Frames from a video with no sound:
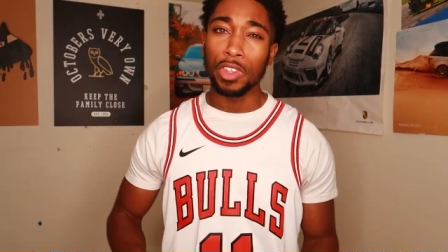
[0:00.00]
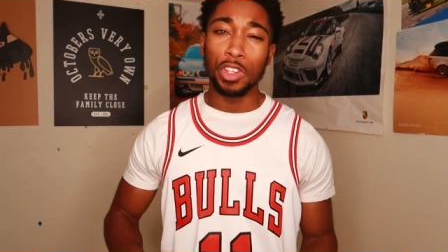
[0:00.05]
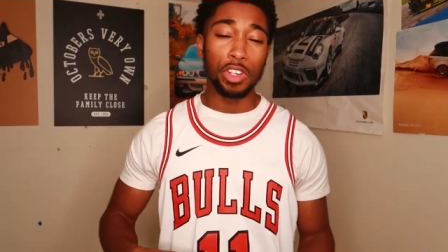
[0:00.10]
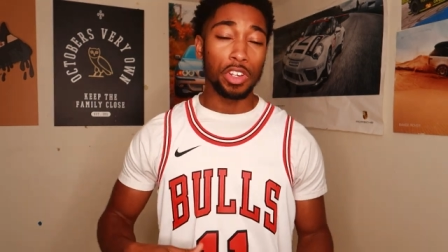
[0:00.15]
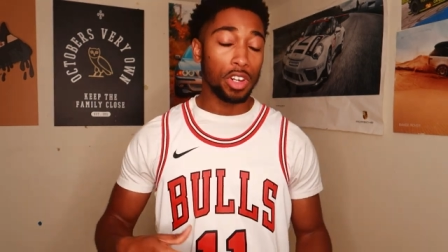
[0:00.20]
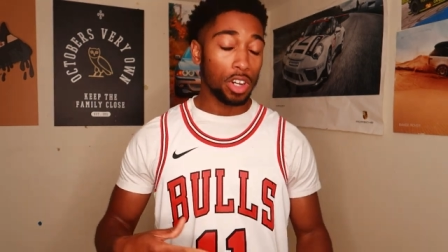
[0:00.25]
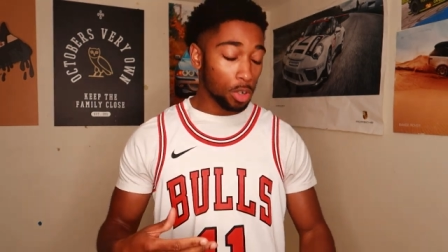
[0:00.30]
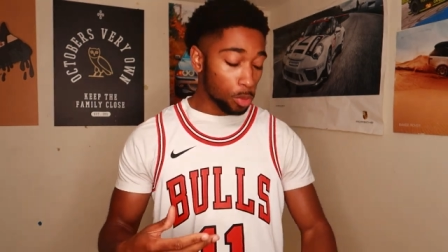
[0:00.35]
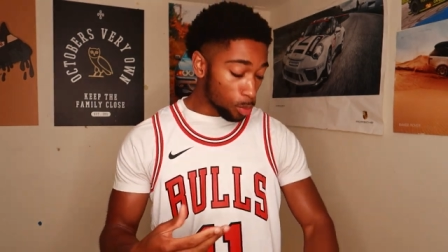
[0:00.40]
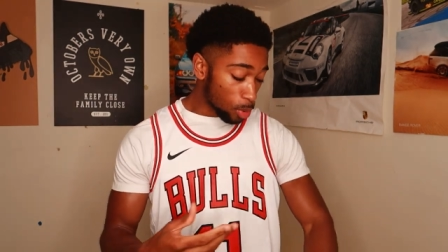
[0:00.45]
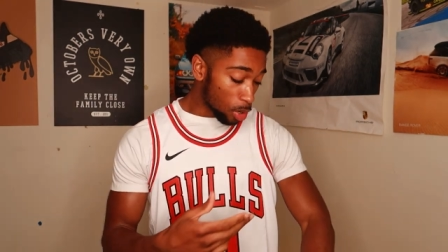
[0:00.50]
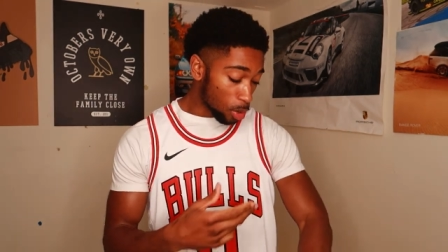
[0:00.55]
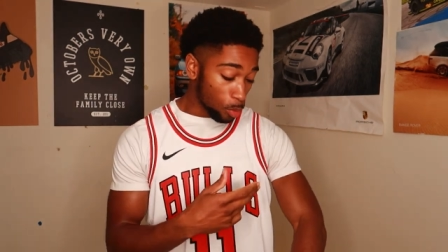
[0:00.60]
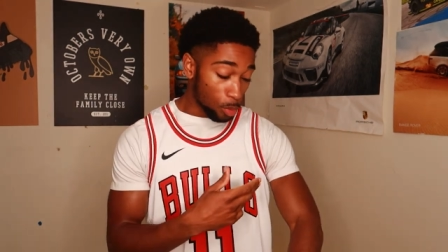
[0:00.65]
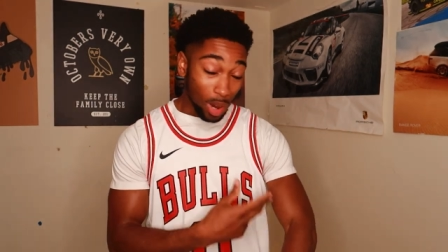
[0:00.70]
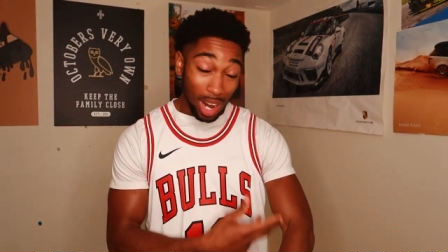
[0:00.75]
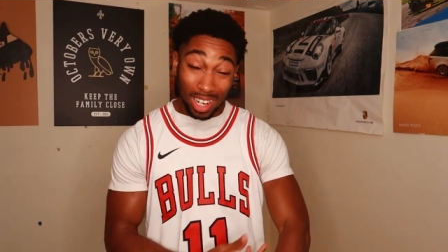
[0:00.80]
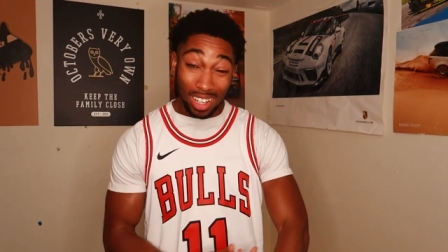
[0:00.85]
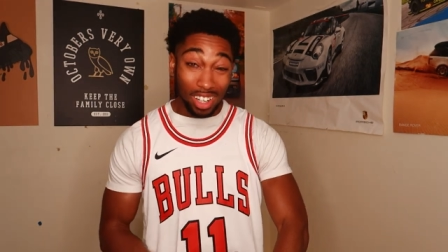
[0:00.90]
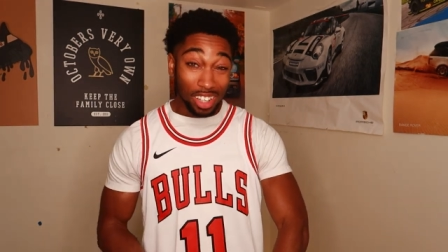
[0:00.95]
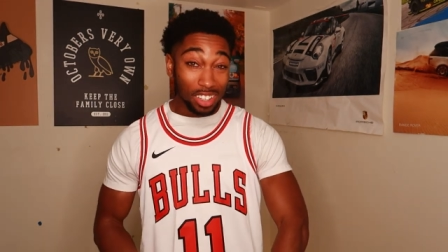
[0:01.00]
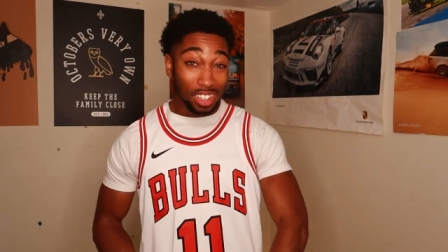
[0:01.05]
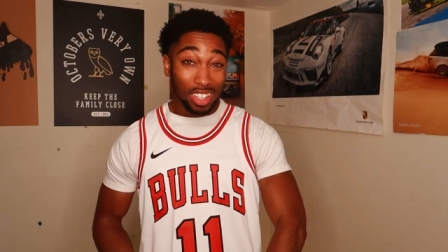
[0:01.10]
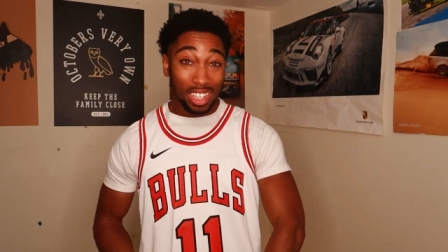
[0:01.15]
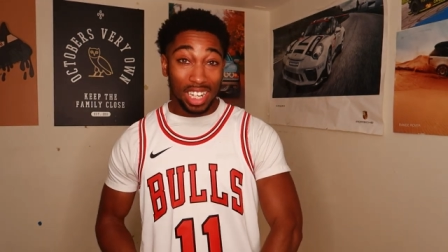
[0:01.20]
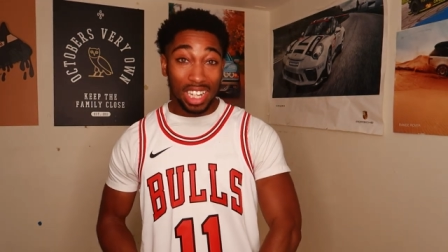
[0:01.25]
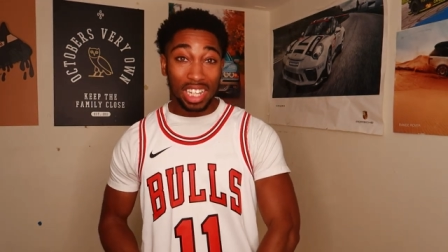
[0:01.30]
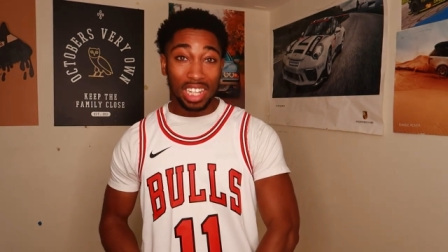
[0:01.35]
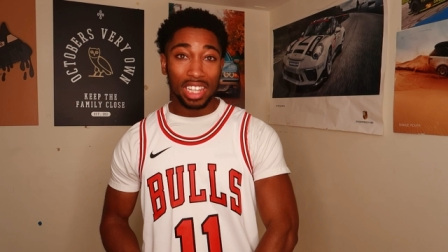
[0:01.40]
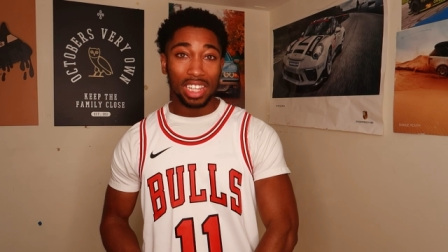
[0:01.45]
you could wear red
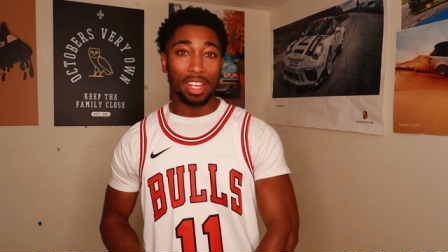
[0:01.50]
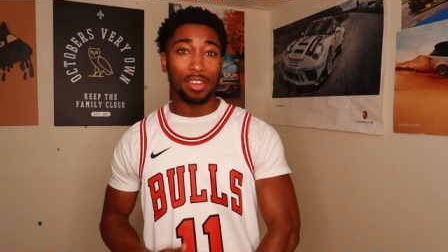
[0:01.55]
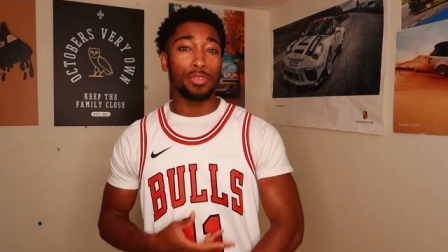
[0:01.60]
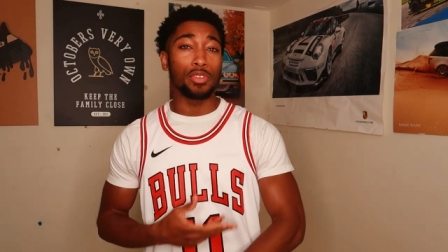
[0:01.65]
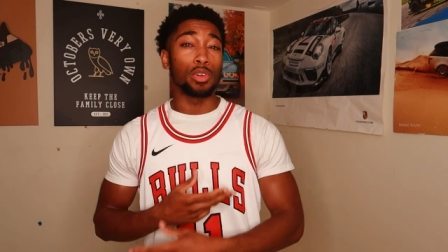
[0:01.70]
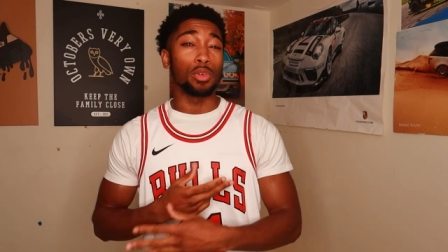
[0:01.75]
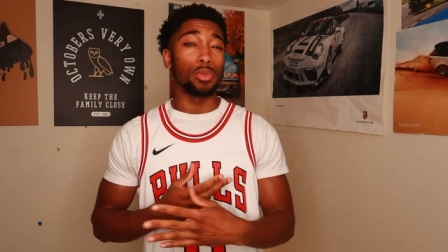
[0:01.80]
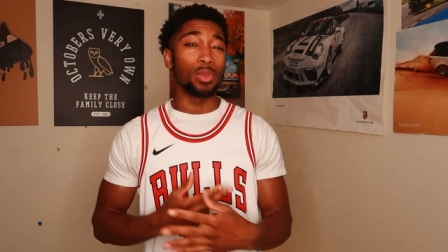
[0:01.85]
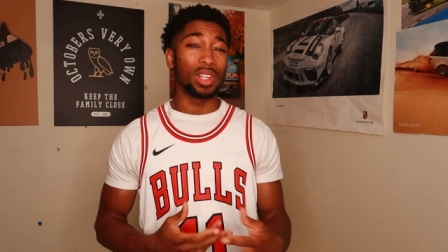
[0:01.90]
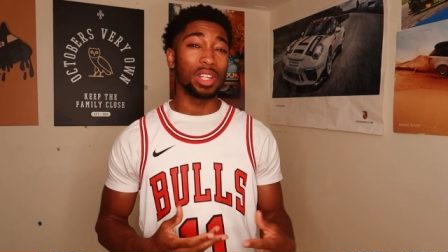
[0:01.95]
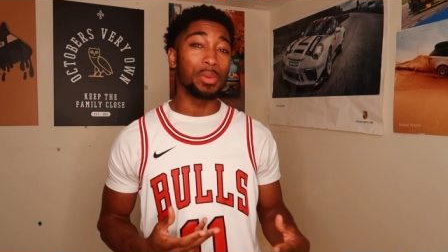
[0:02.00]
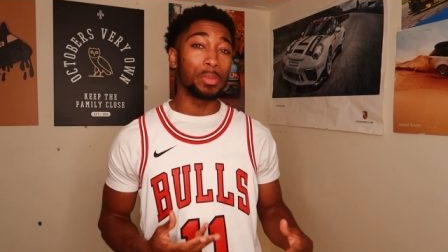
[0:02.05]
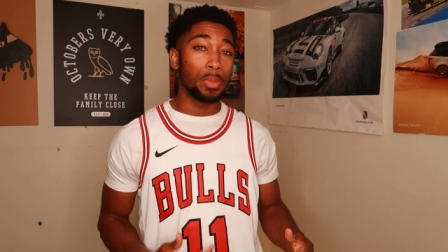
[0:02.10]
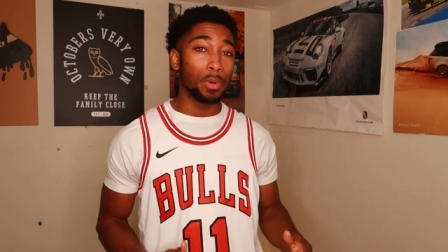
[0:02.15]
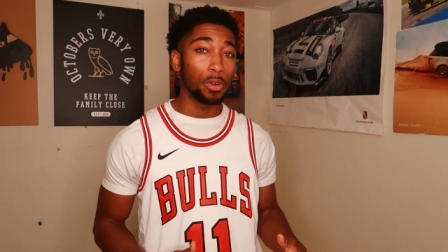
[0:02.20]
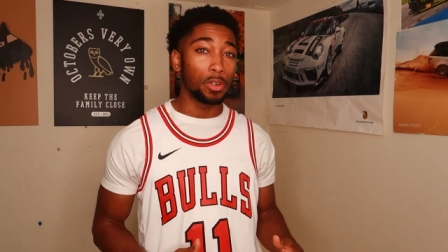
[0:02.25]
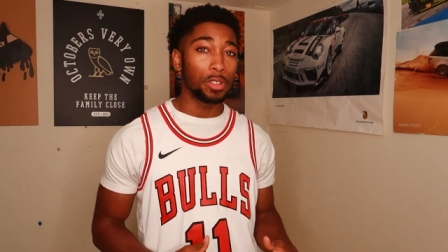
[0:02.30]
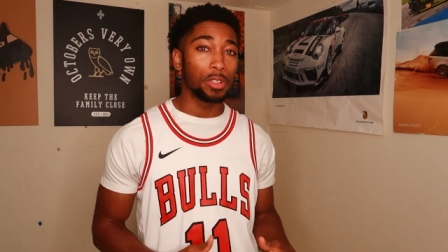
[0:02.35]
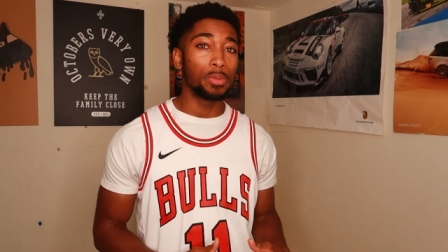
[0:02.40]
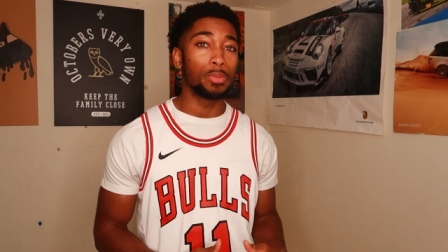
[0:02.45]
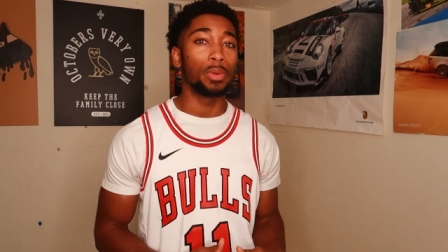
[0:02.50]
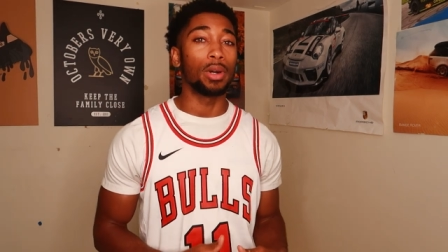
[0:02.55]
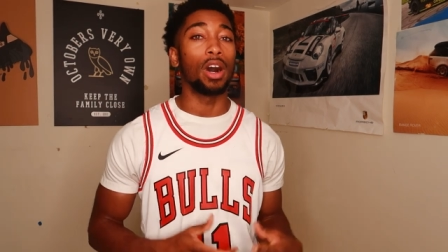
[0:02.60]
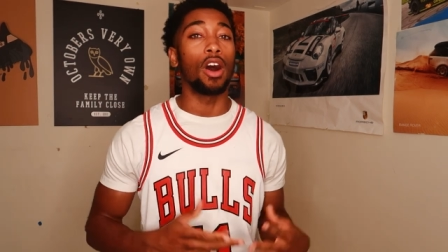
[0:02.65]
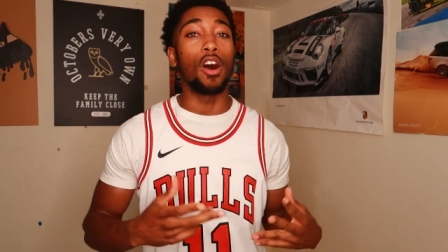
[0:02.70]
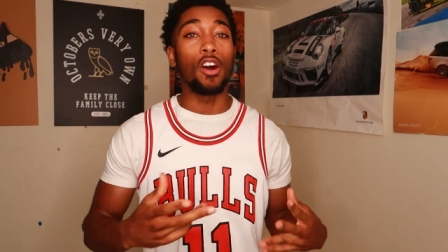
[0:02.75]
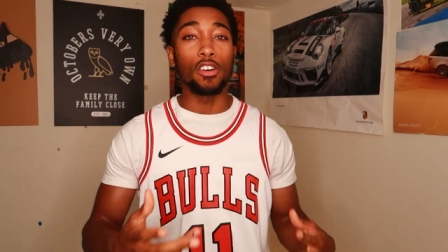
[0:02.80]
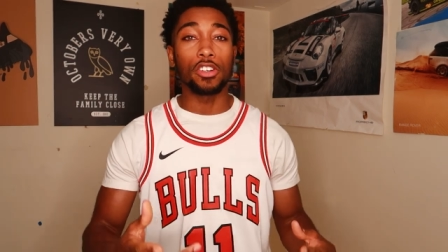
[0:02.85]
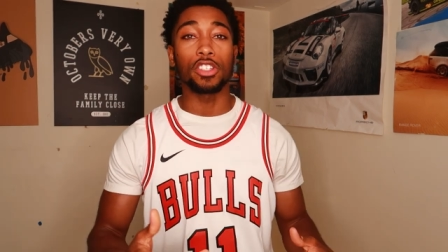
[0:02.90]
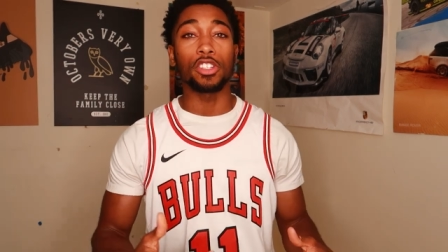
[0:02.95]
underneath if you're really bold but
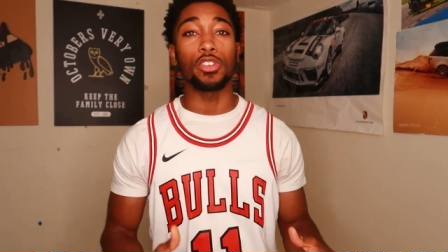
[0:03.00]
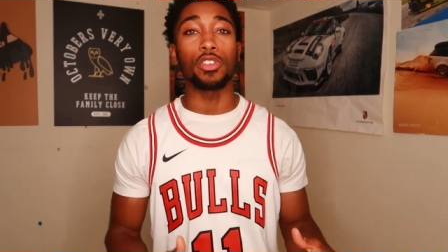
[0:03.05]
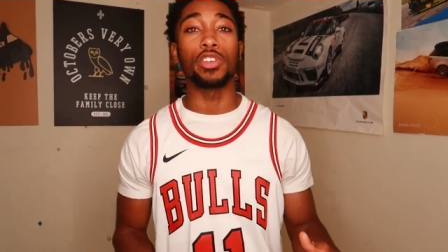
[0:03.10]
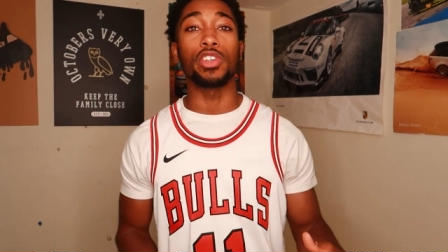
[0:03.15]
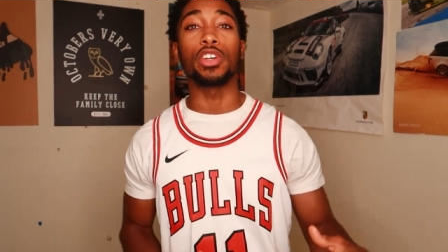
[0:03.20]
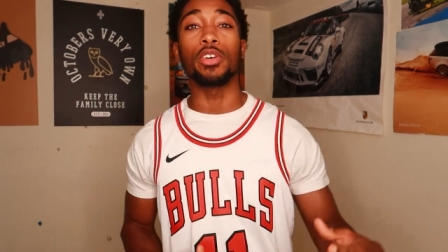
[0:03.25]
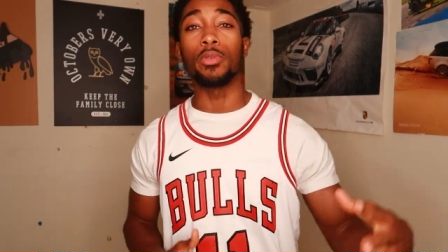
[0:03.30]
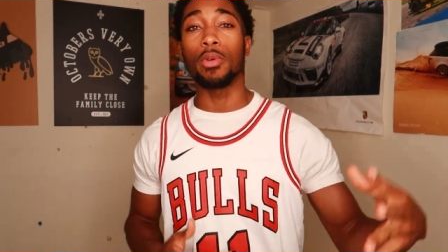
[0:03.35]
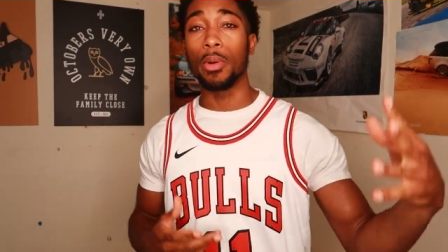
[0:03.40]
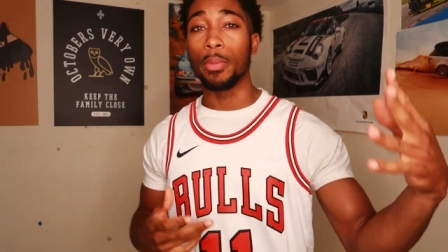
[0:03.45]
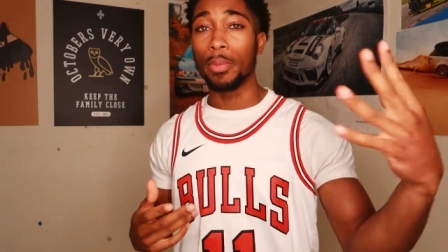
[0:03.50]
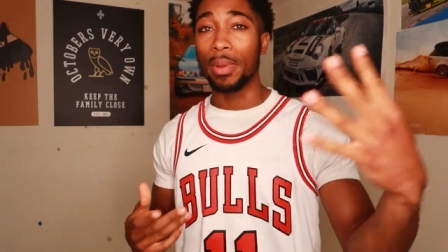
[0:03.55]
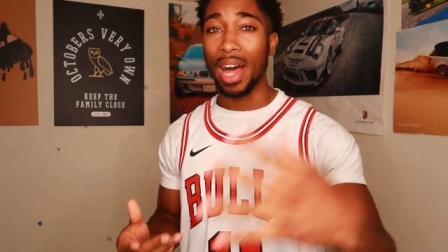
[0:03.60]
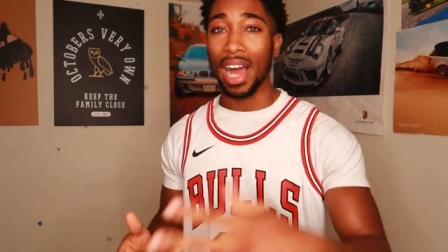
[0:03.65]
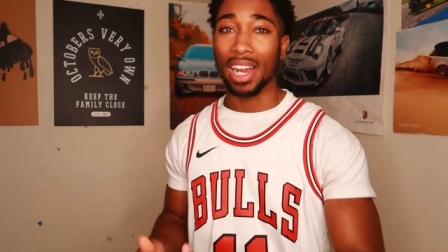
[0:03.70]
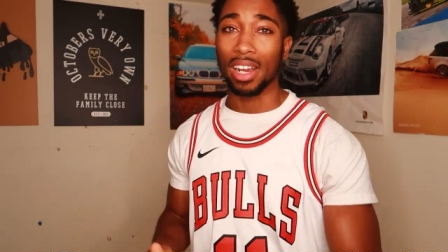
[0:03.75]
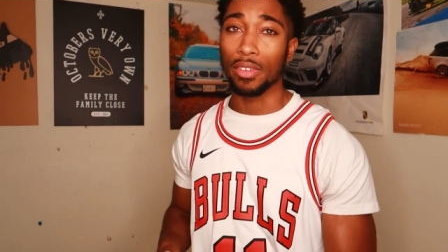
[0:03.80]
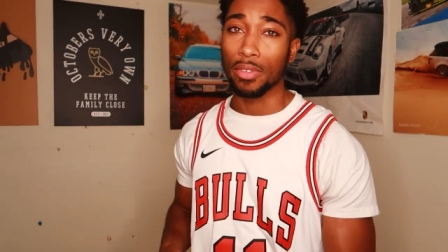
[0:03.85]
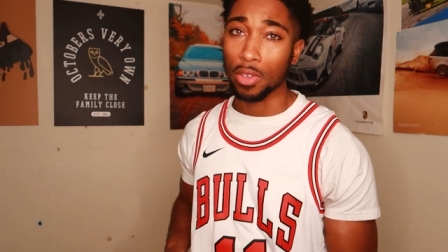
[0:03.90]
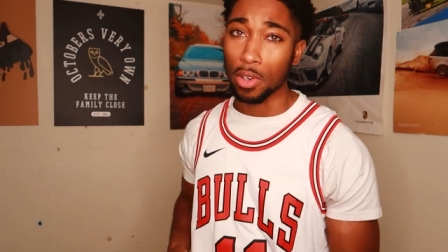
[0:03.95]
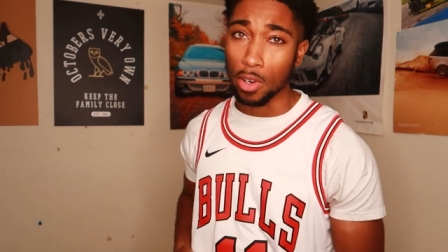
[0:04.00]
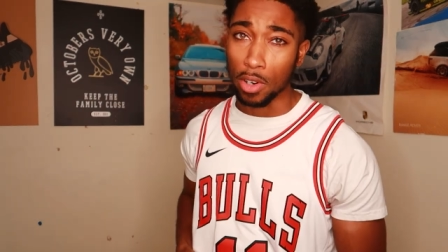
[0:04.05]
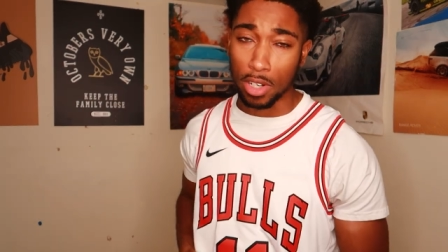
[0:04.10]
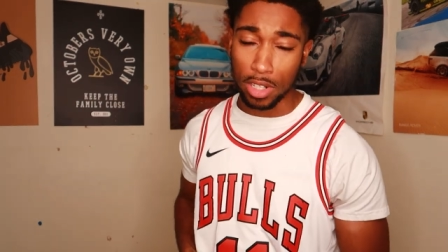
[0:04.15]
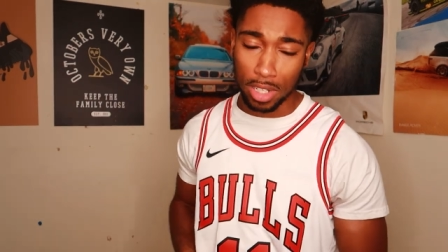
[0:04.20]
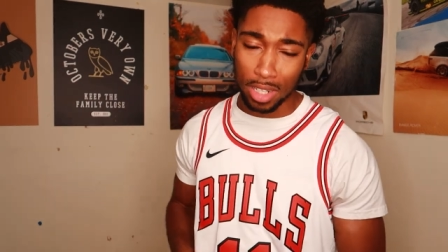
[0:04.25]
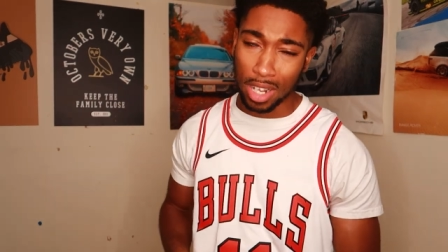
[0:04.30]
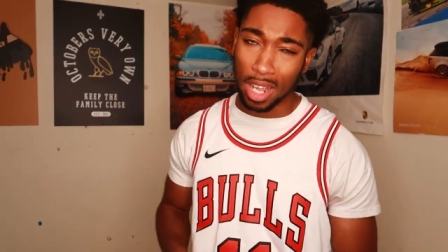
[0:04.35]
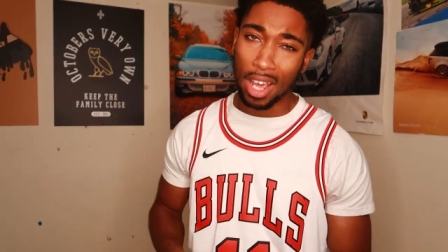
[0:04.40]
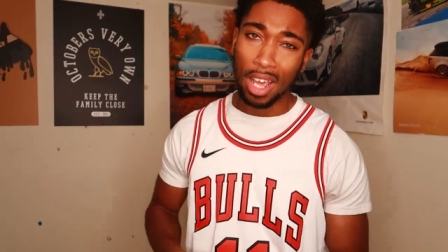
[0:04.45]
also you could wear black of
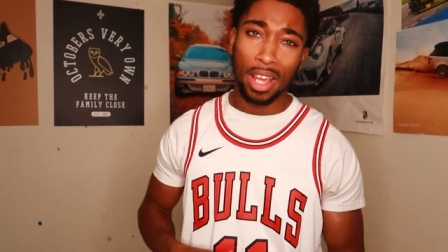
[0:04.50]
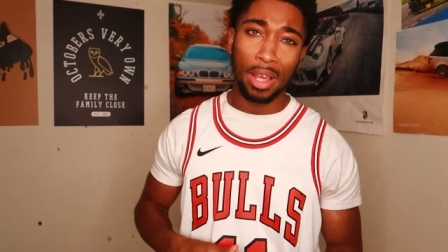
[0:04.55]
course